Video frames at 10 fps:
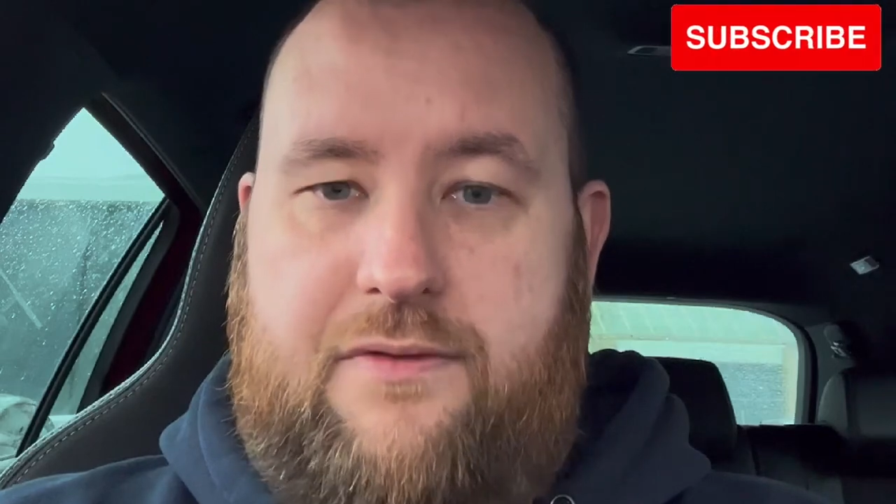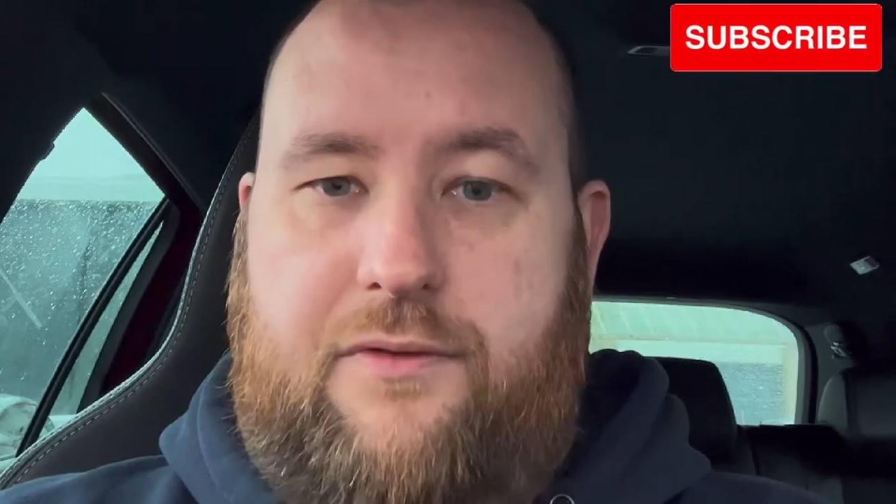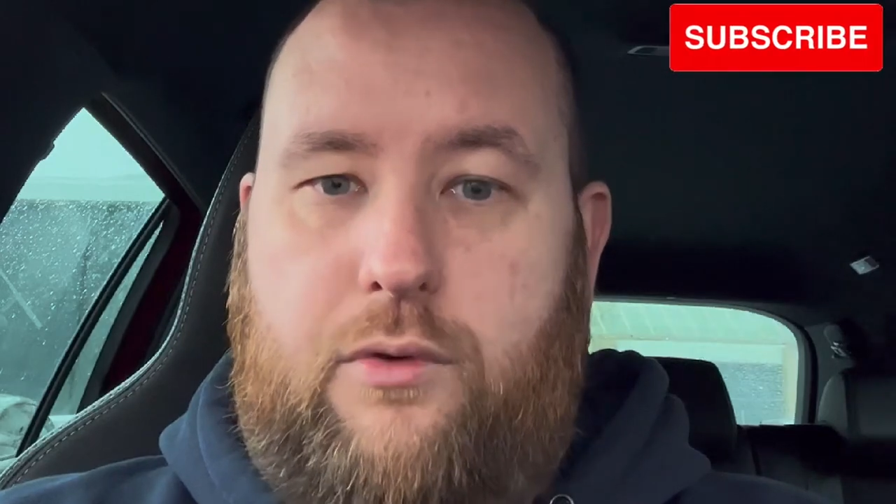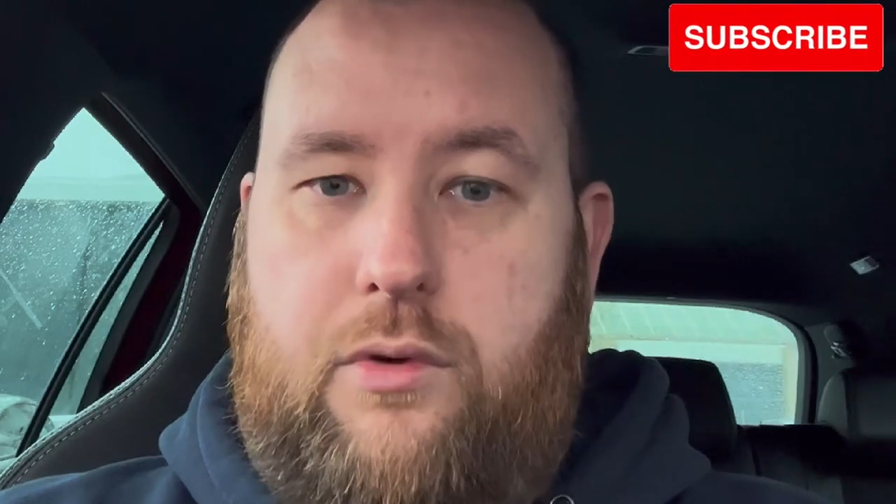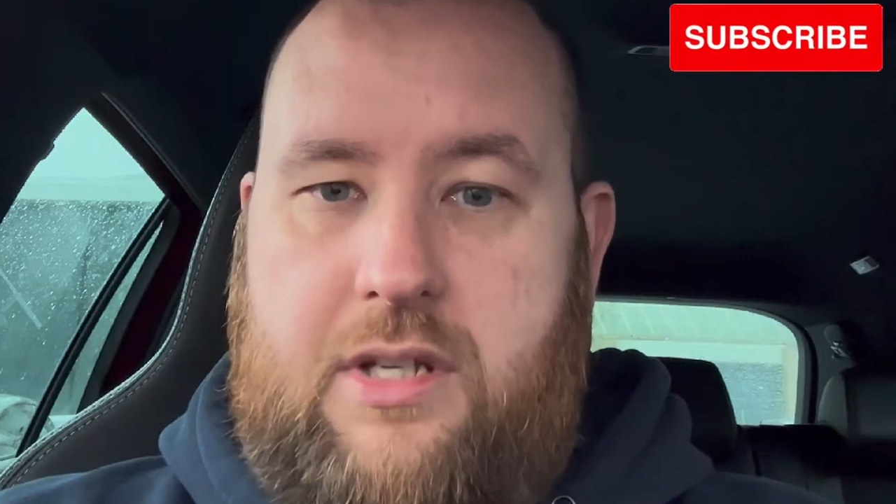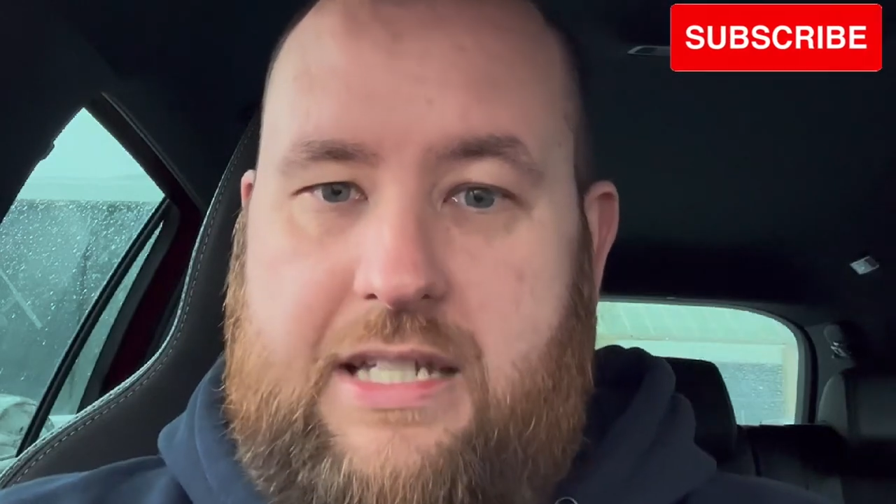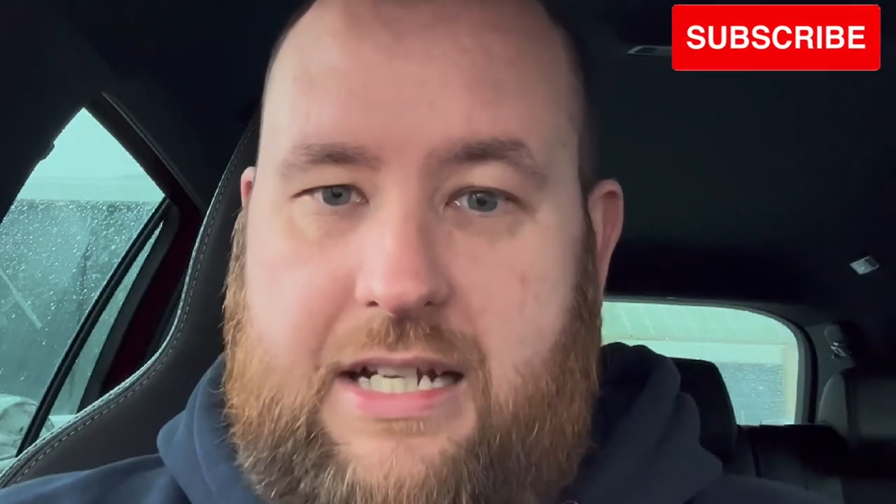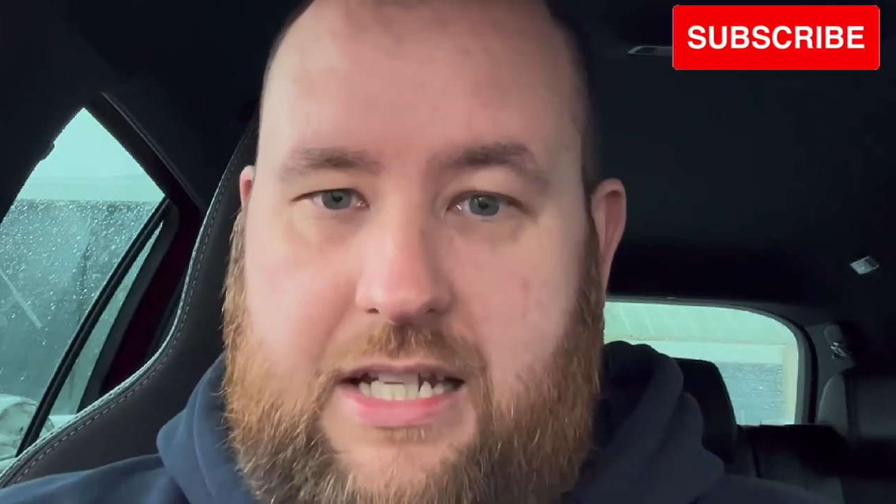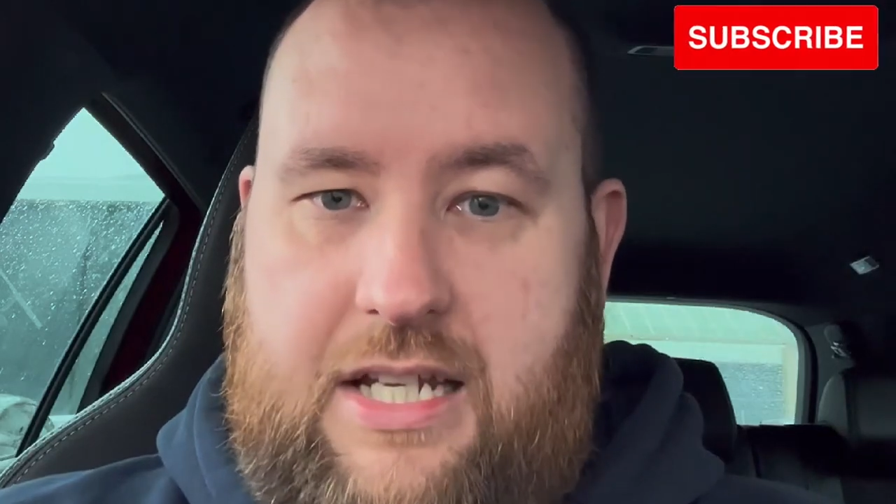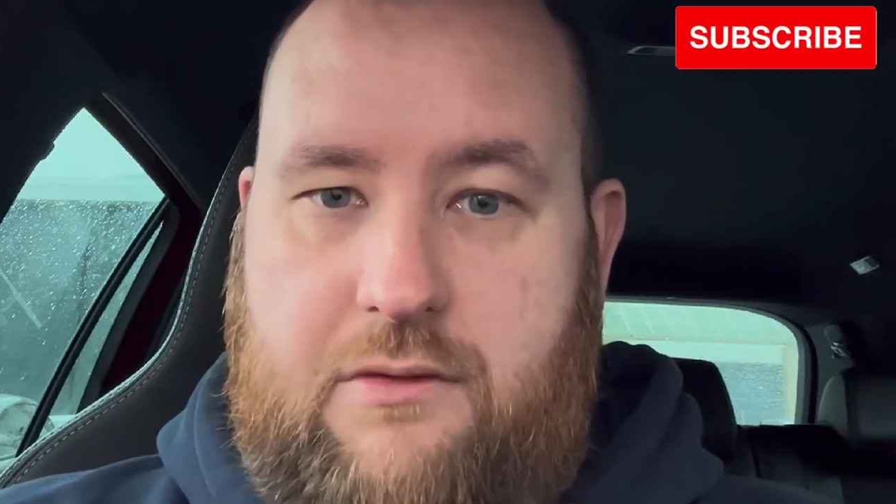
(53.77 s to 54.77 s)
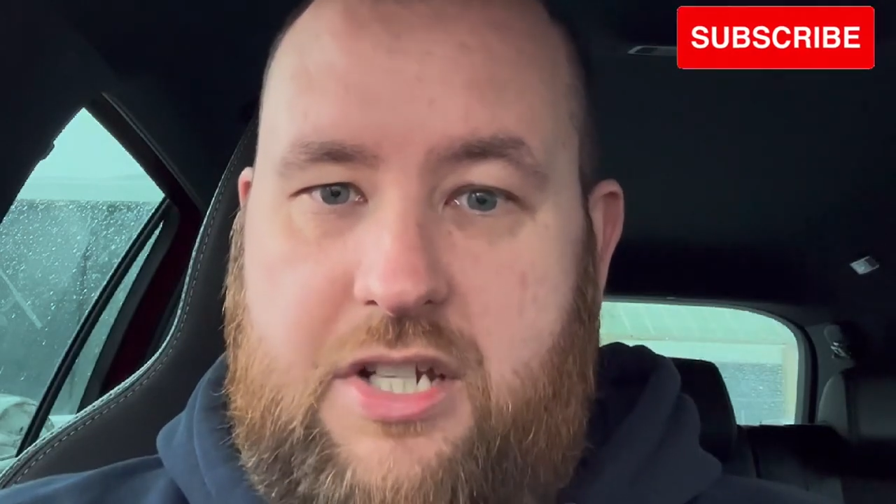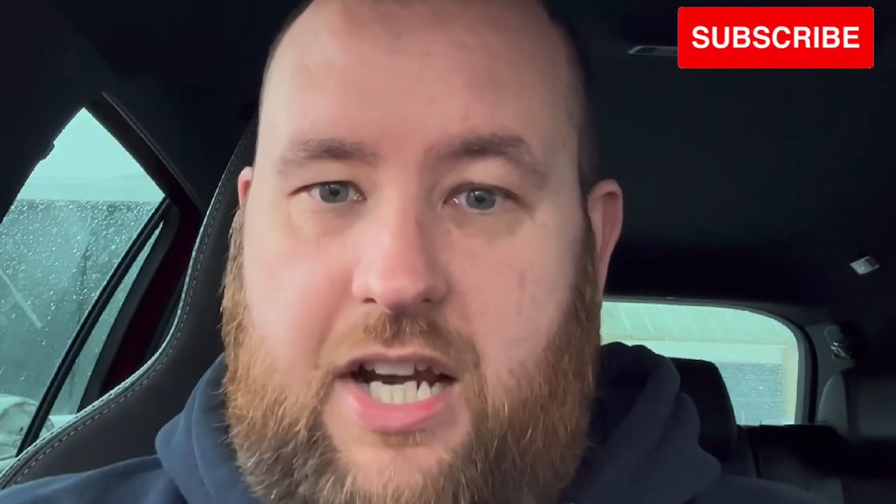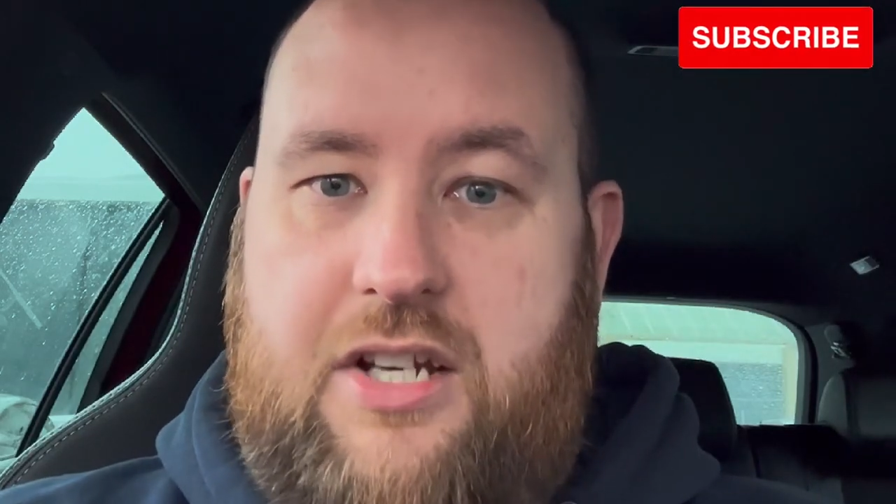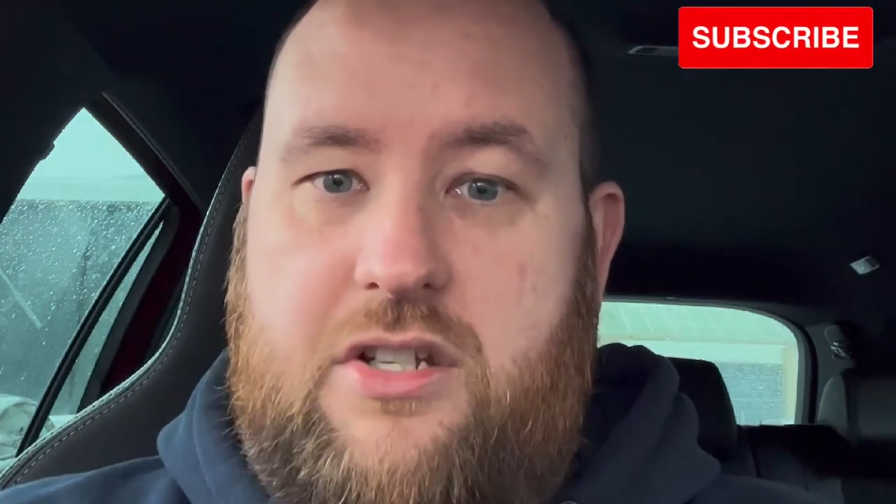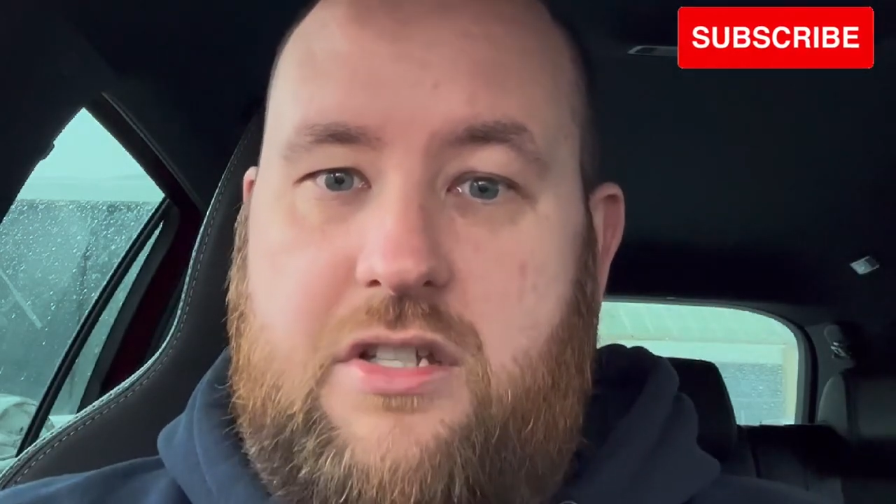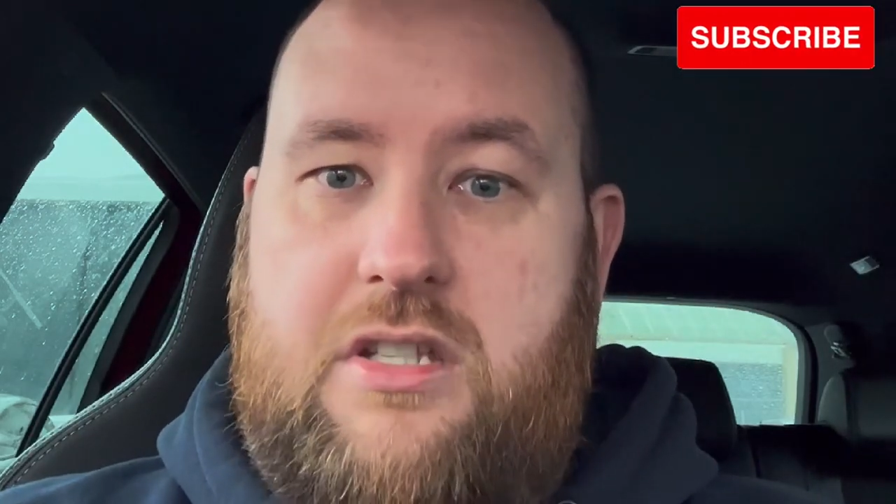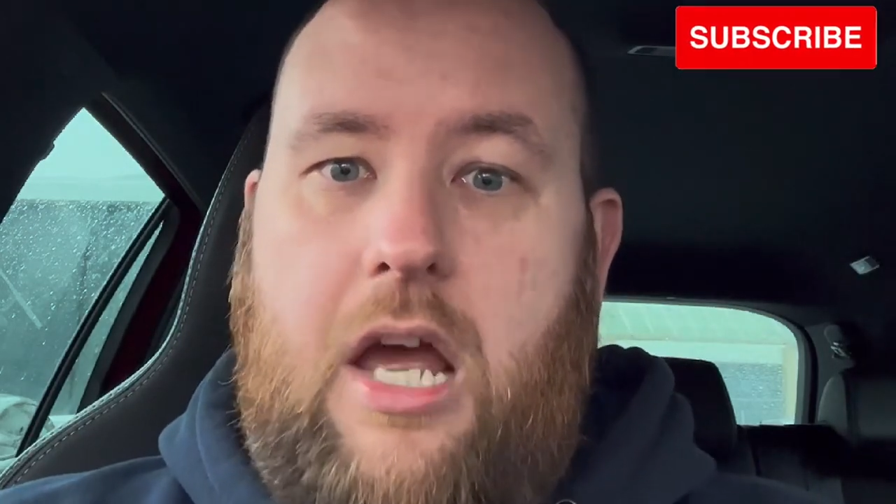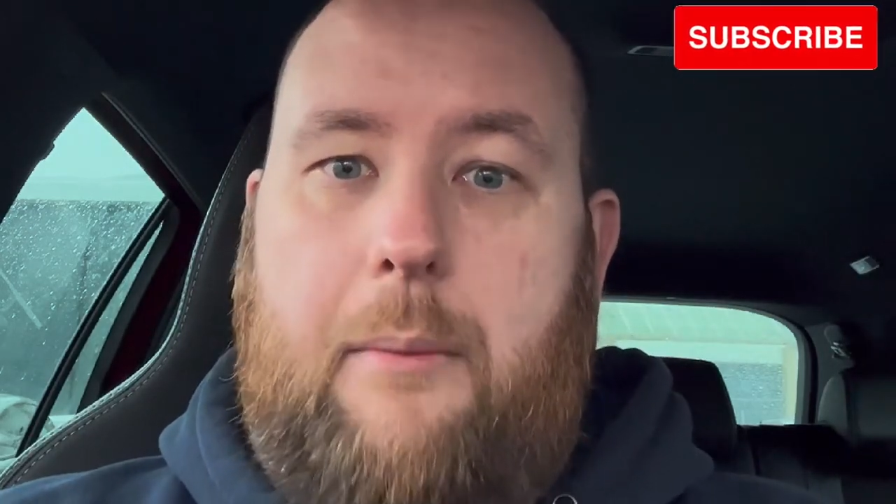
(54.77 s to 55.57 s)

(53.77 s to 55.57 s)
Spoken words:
for the Saxenda injections